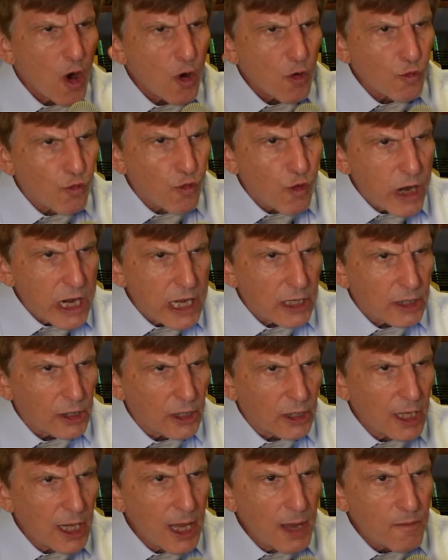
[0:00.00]

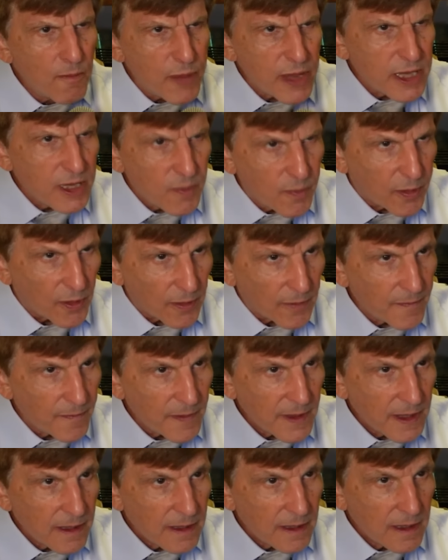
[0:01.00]
real people.
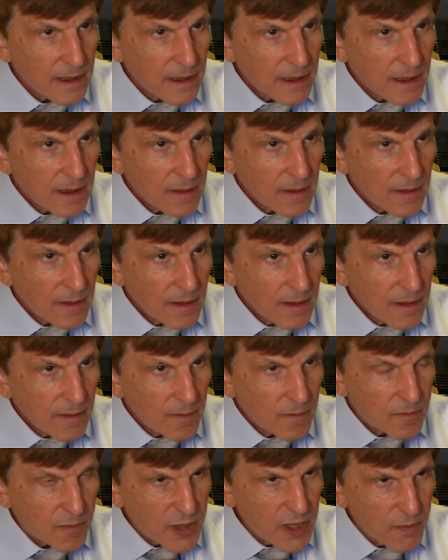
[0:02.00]

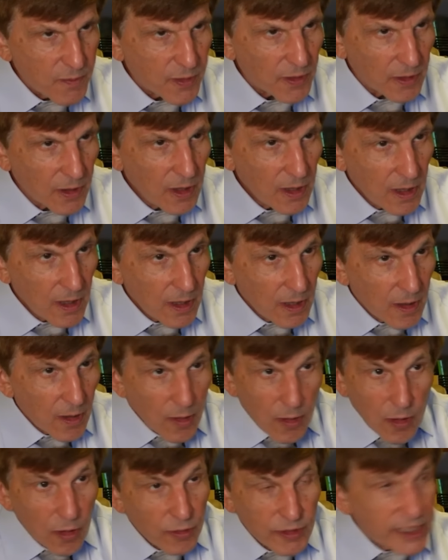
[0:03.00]
People
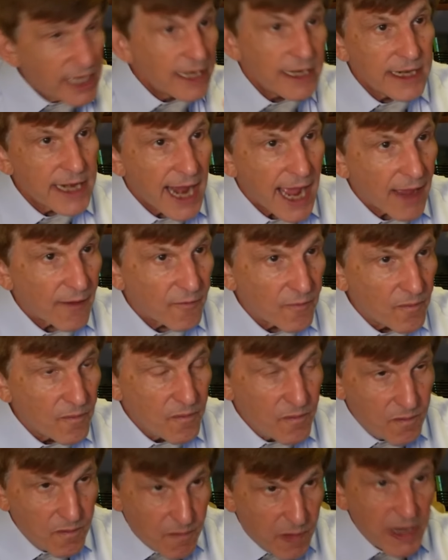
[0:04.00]
who didn't
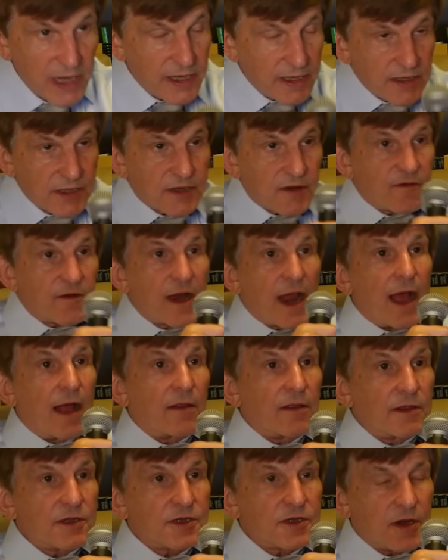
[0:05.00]
have billions of
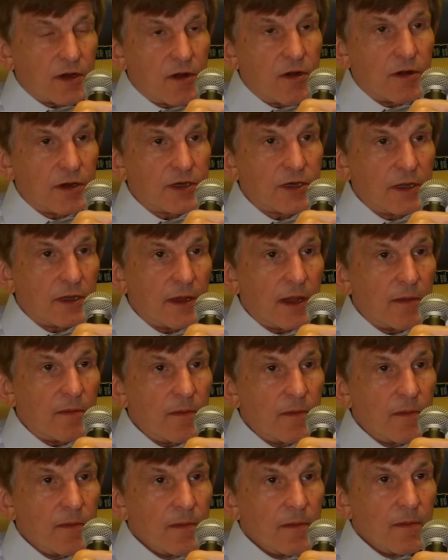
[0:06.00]
dollars to cushion
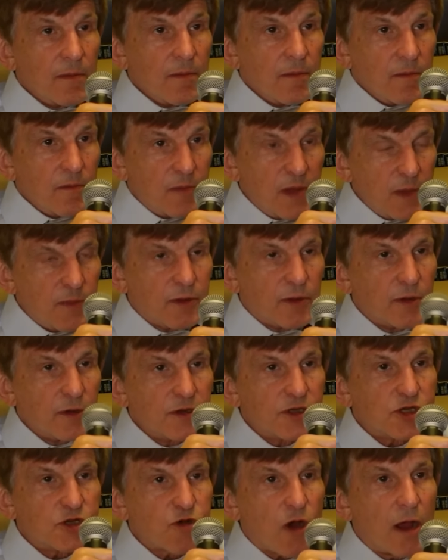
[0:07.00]
them. People
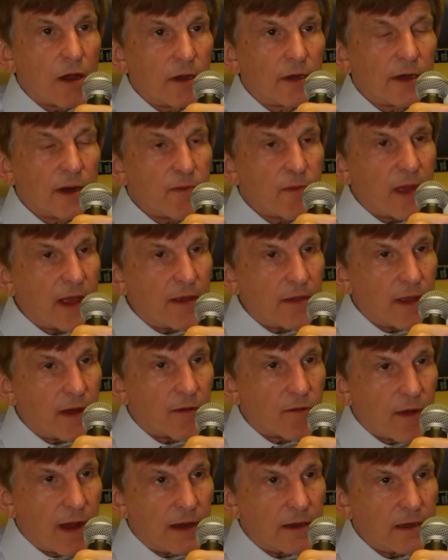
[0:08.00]
who struggle to pay
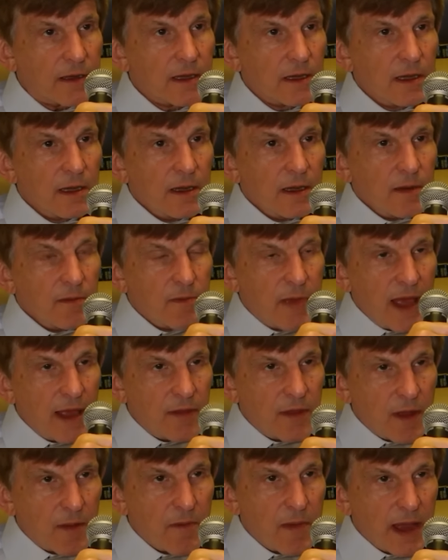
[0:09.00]
their rent,
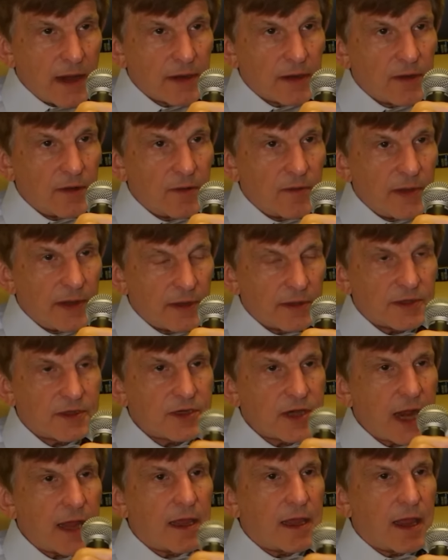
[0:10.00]
pay their medical bills,
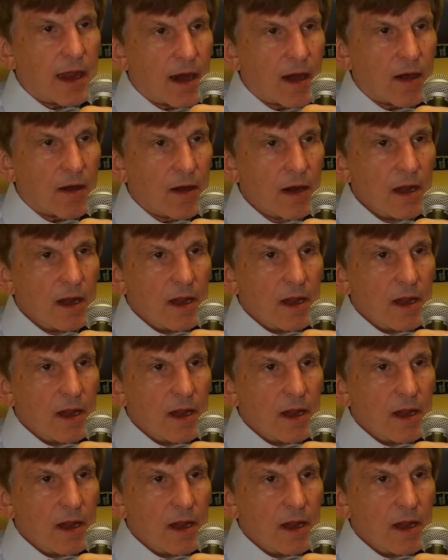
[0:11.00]
take care